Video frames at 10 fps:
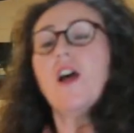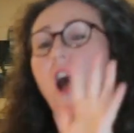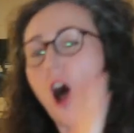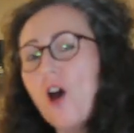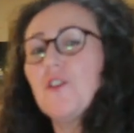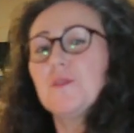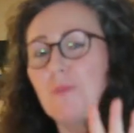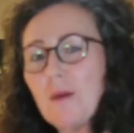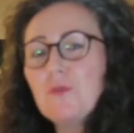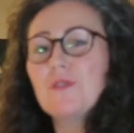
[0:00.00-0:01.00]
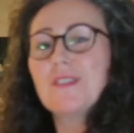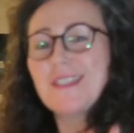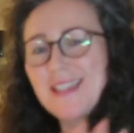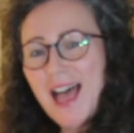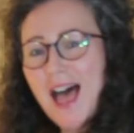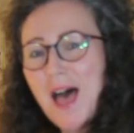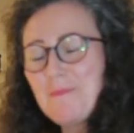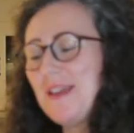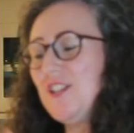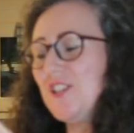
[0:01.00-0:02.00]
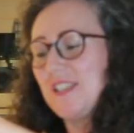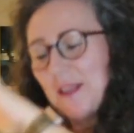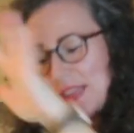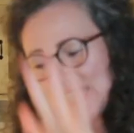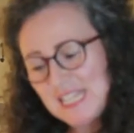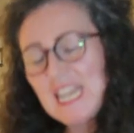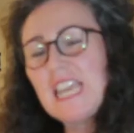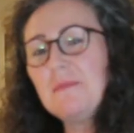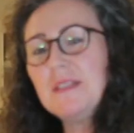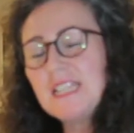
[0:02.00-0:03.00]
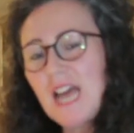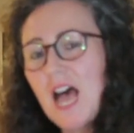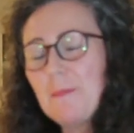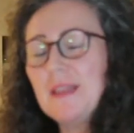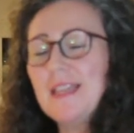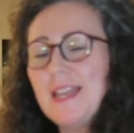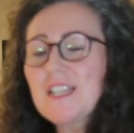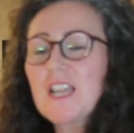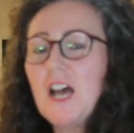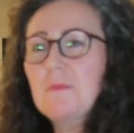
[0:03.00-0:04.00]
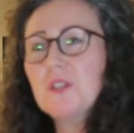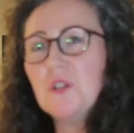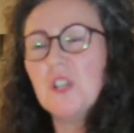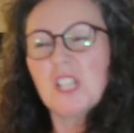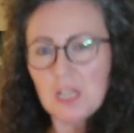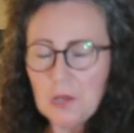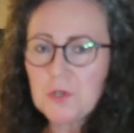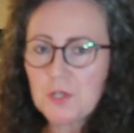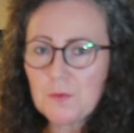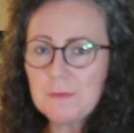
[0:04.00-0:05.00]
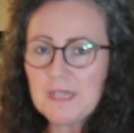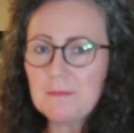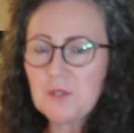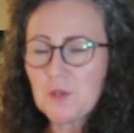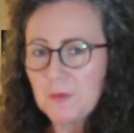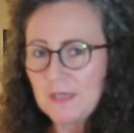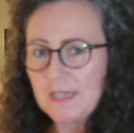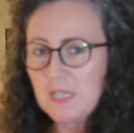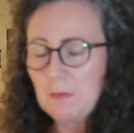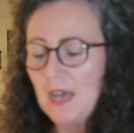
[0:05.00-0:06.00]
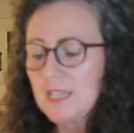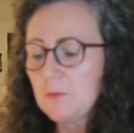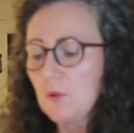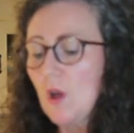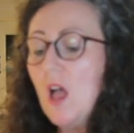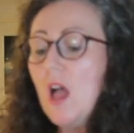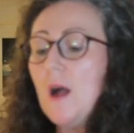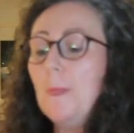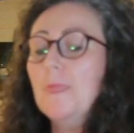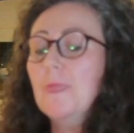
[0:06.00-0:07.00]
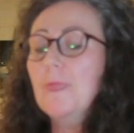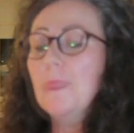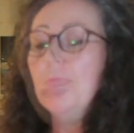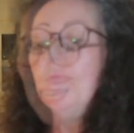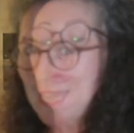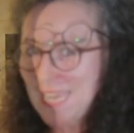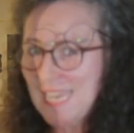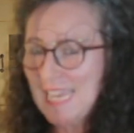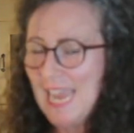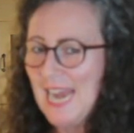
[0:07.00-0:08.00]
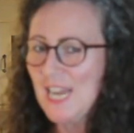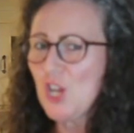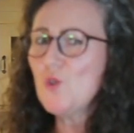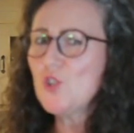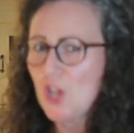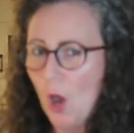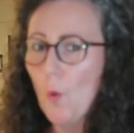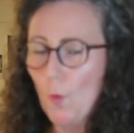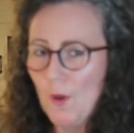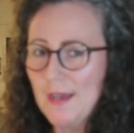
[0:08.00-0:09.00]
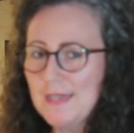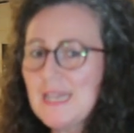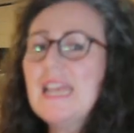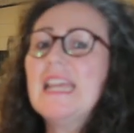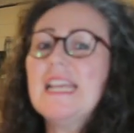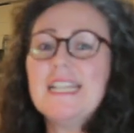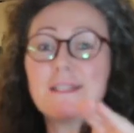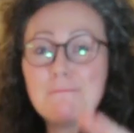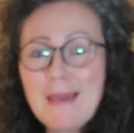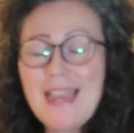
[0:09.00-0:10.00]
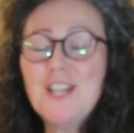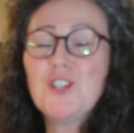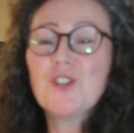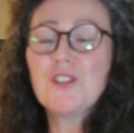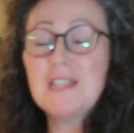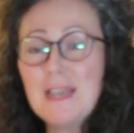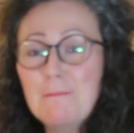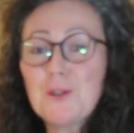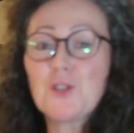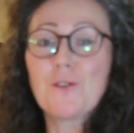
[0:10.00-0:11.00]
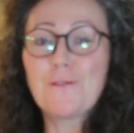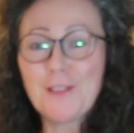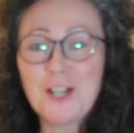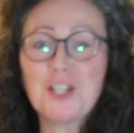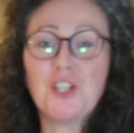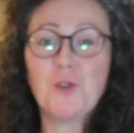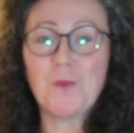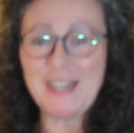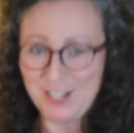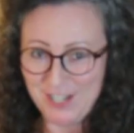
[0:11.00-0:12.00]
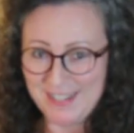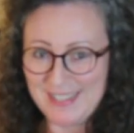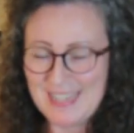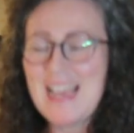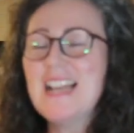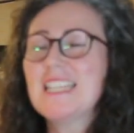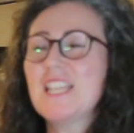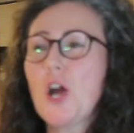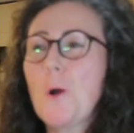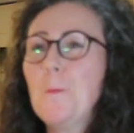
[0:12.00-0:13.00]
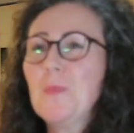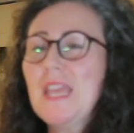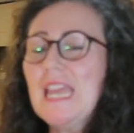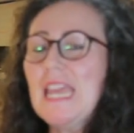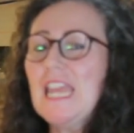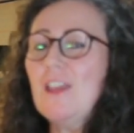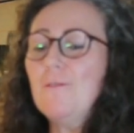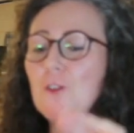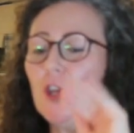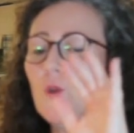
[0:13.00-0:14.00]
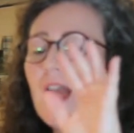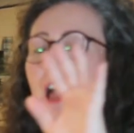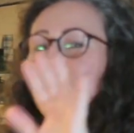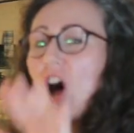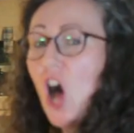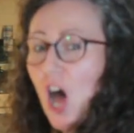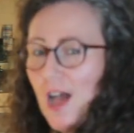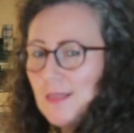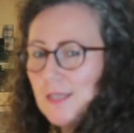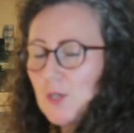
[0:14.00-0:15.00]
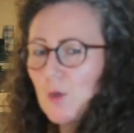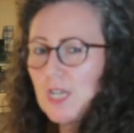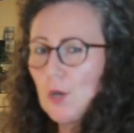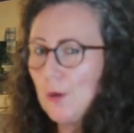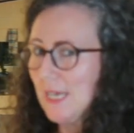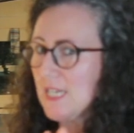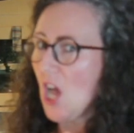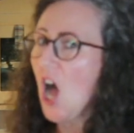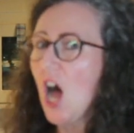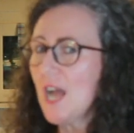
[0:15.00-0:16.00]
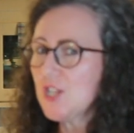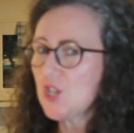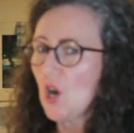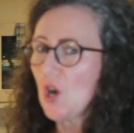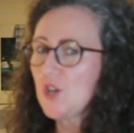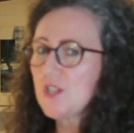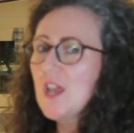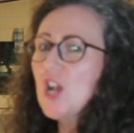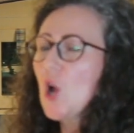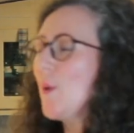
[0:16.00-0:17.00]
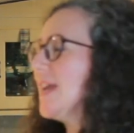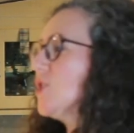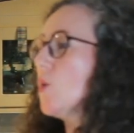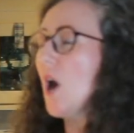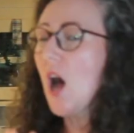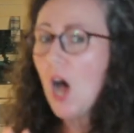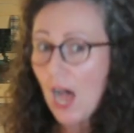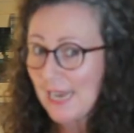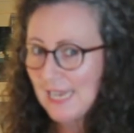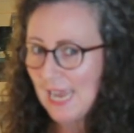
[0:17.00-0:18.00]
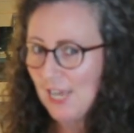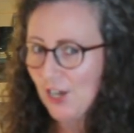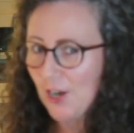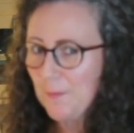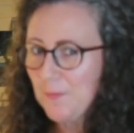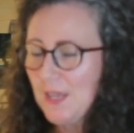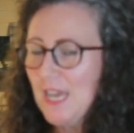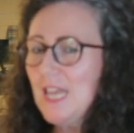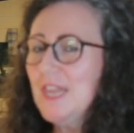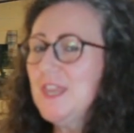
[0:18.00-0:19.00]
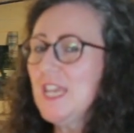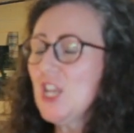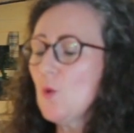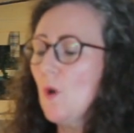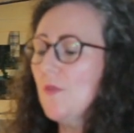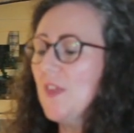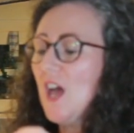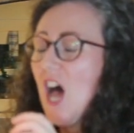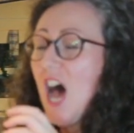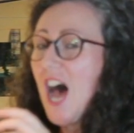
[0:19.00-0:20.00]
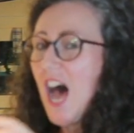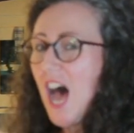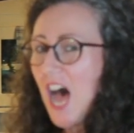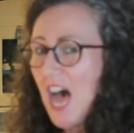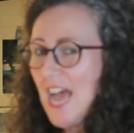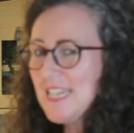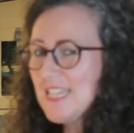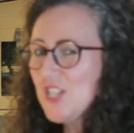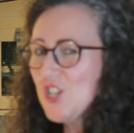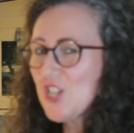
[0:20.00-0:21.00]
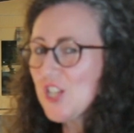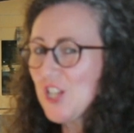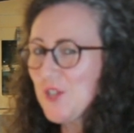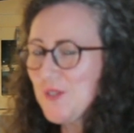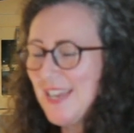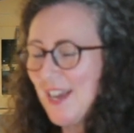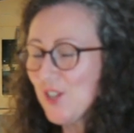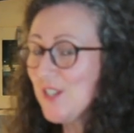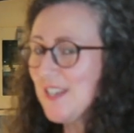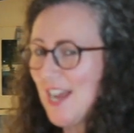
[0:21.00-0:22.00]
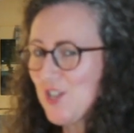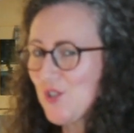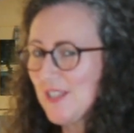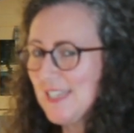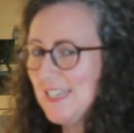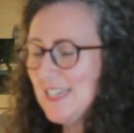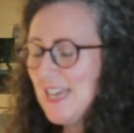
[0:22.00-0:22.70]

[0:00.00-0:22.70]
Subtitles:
all those bubbles stop and just the steam stop, and let it come to as close to room temperature really as possible. The main thing in canning you don't want is major temperature fluctuations. So if you have hot liquid going into hot jars, going into a hot canner, then you want the hot to slow down naturally,